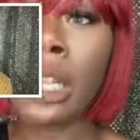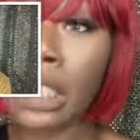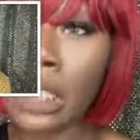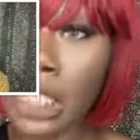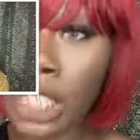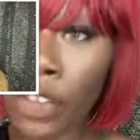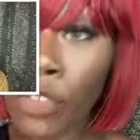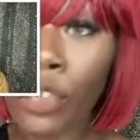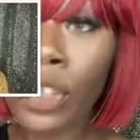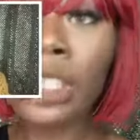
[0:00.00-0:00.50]
the
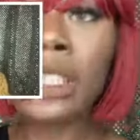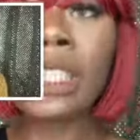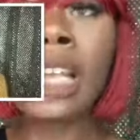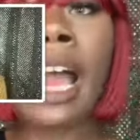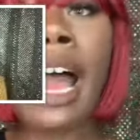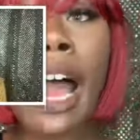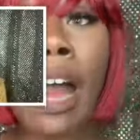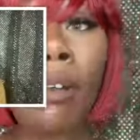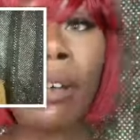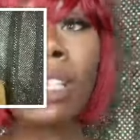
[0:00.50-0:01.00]
difference
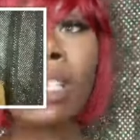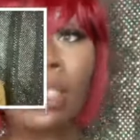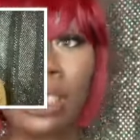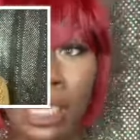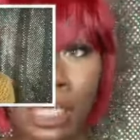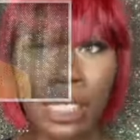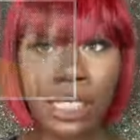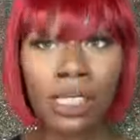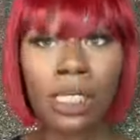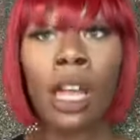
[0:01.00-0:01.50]
and how it
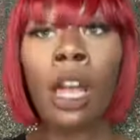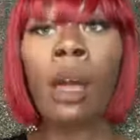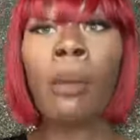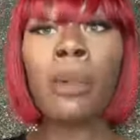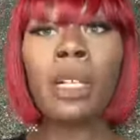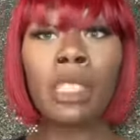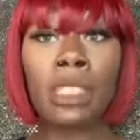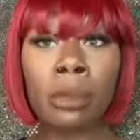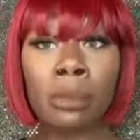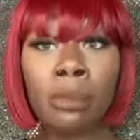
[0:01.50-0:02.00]
looks.
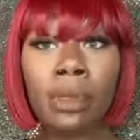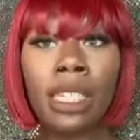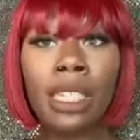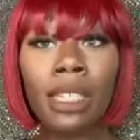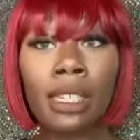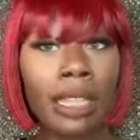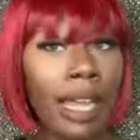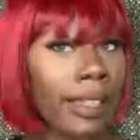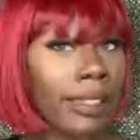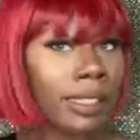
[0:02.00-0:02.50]
But to
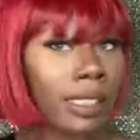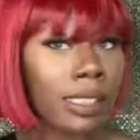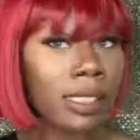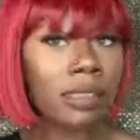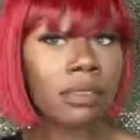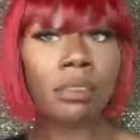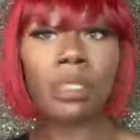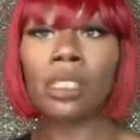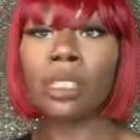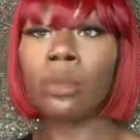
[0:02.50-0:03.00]
me, like this
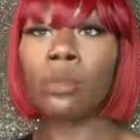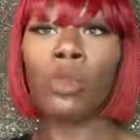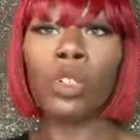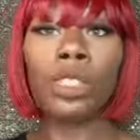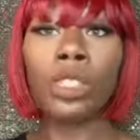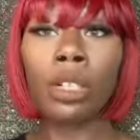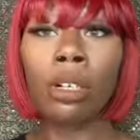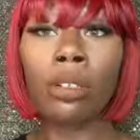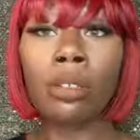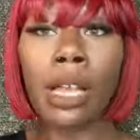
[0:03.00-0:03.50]
looks
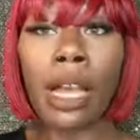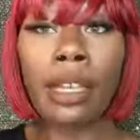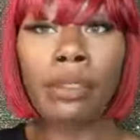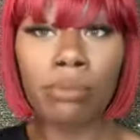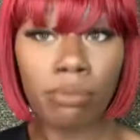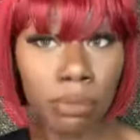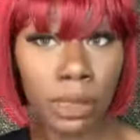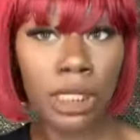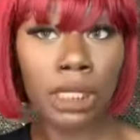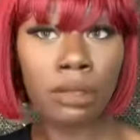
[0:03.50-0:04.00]
more so
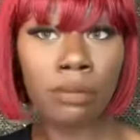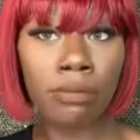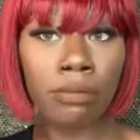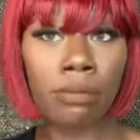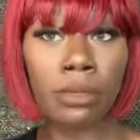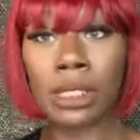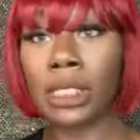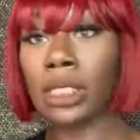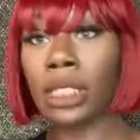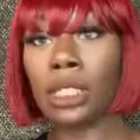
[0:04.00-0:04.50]
like me,
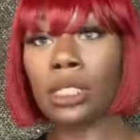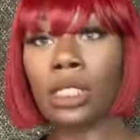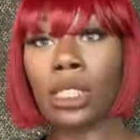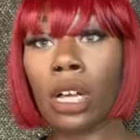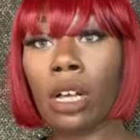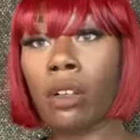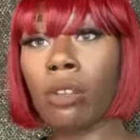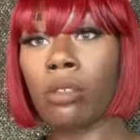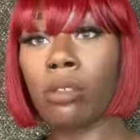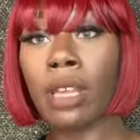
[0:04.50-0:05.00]
my skin
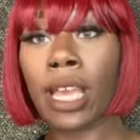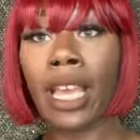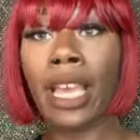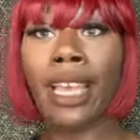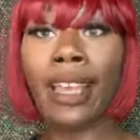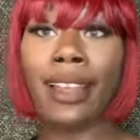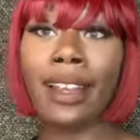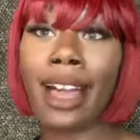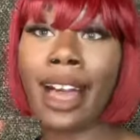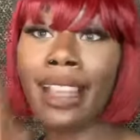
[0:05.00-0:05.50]
tone,
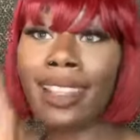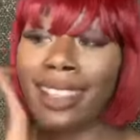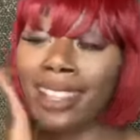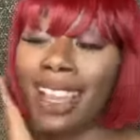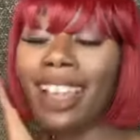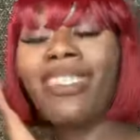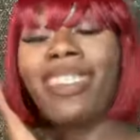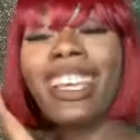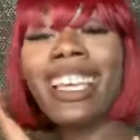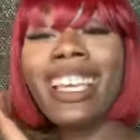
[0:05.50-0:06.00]
and I
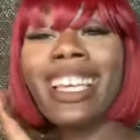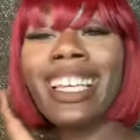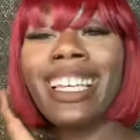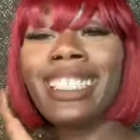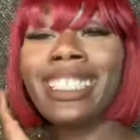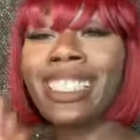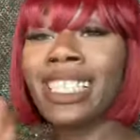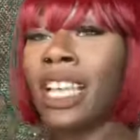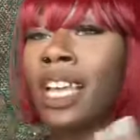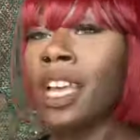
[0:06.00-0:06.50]
love
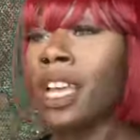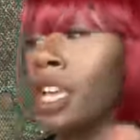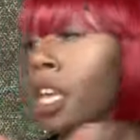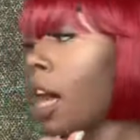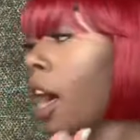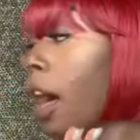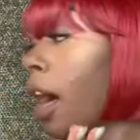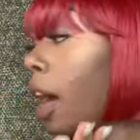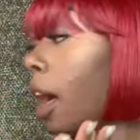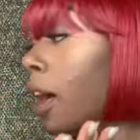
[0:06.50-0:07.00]
it.
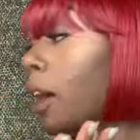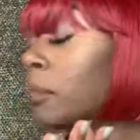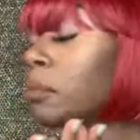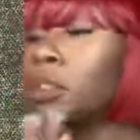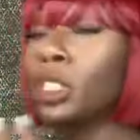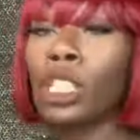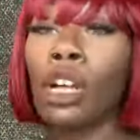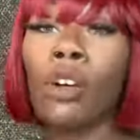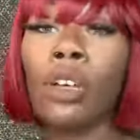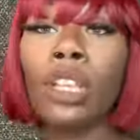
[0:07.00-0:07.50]

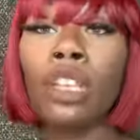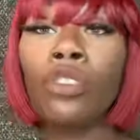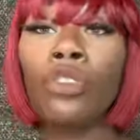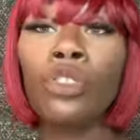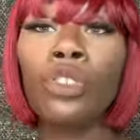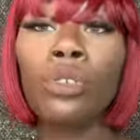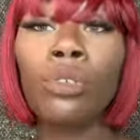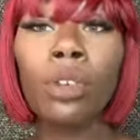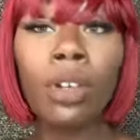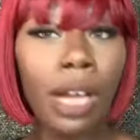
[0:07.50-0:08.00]
Um so
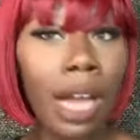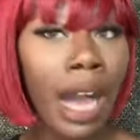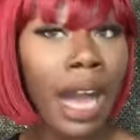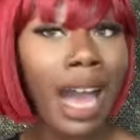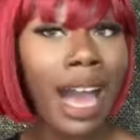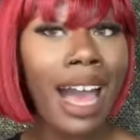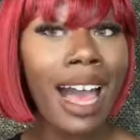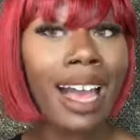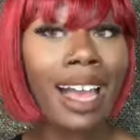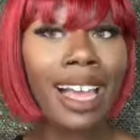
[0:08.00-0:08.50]
if you
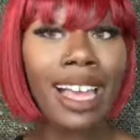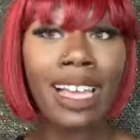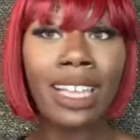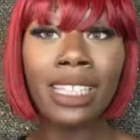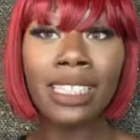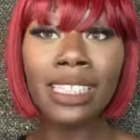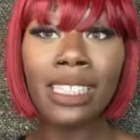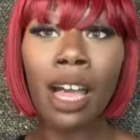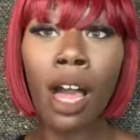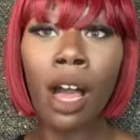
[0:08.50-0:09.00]

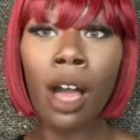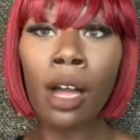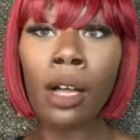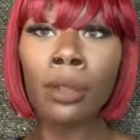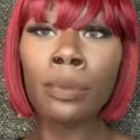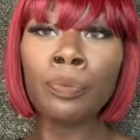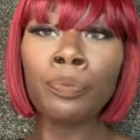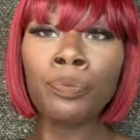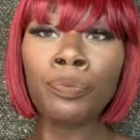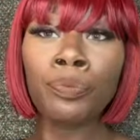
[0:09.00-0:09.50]
guys
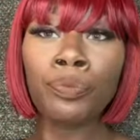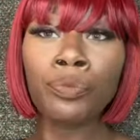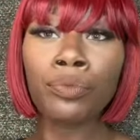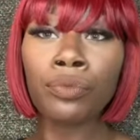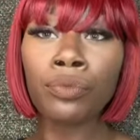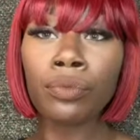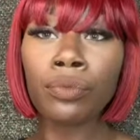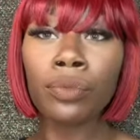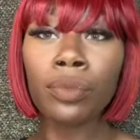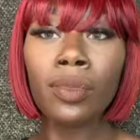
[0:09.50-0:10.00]
um
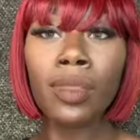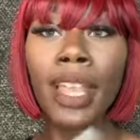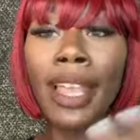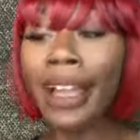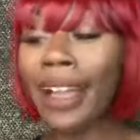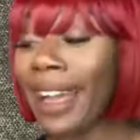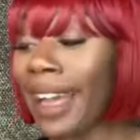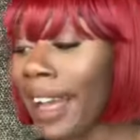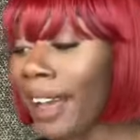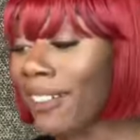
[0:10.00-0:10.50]

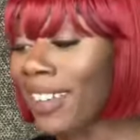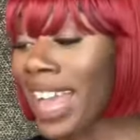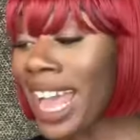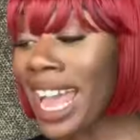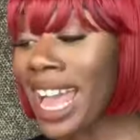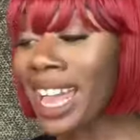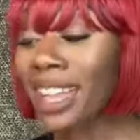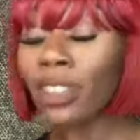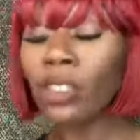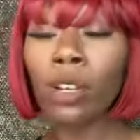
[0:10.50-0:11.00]
have
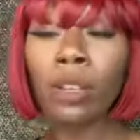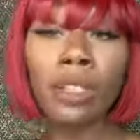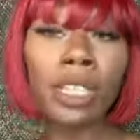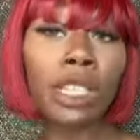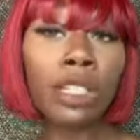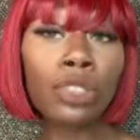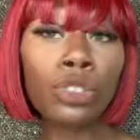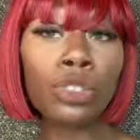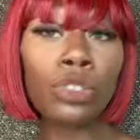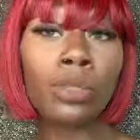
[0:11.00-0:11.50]
had
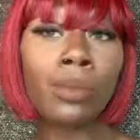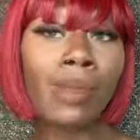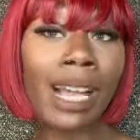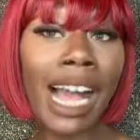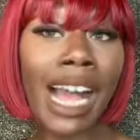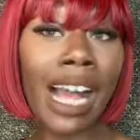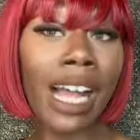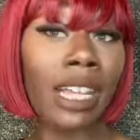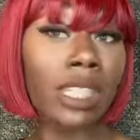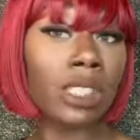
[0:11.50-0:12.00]
L'Oreal True
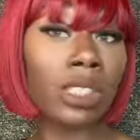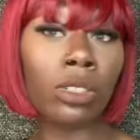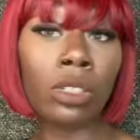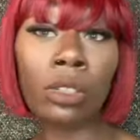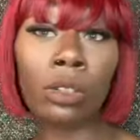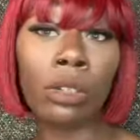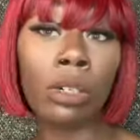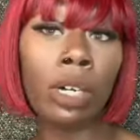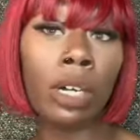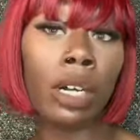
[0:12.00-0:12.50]
Match,
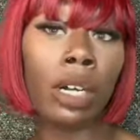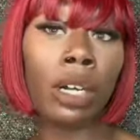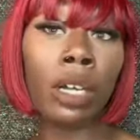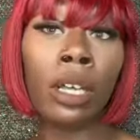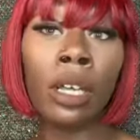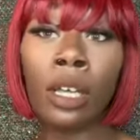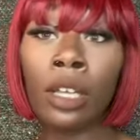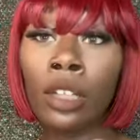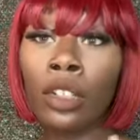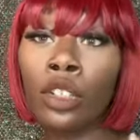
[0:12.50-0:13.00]
or
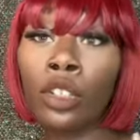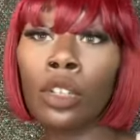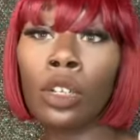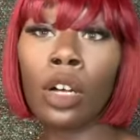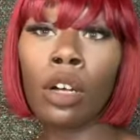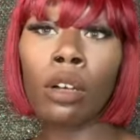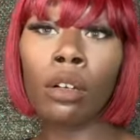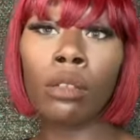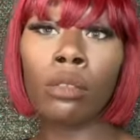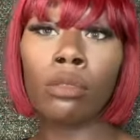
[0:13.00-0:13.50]
you
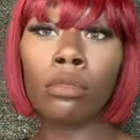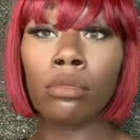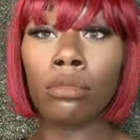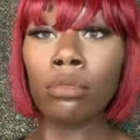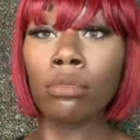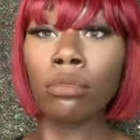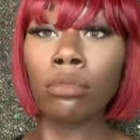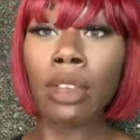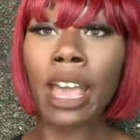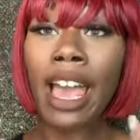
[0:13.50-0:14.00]

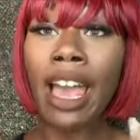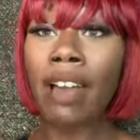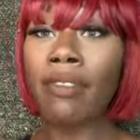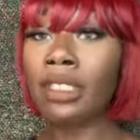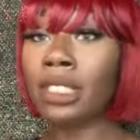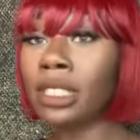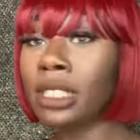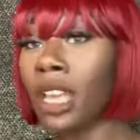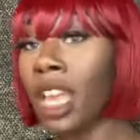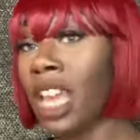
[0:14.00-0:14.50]
know, have
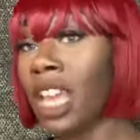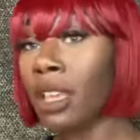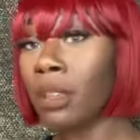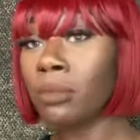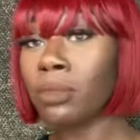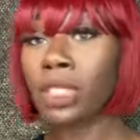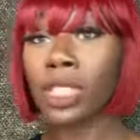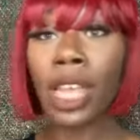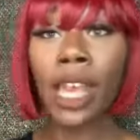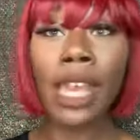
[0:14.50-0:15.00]
the
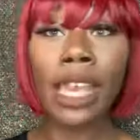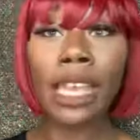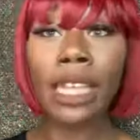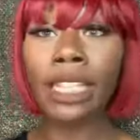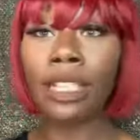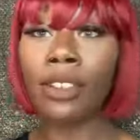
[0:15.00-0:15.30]
same shade,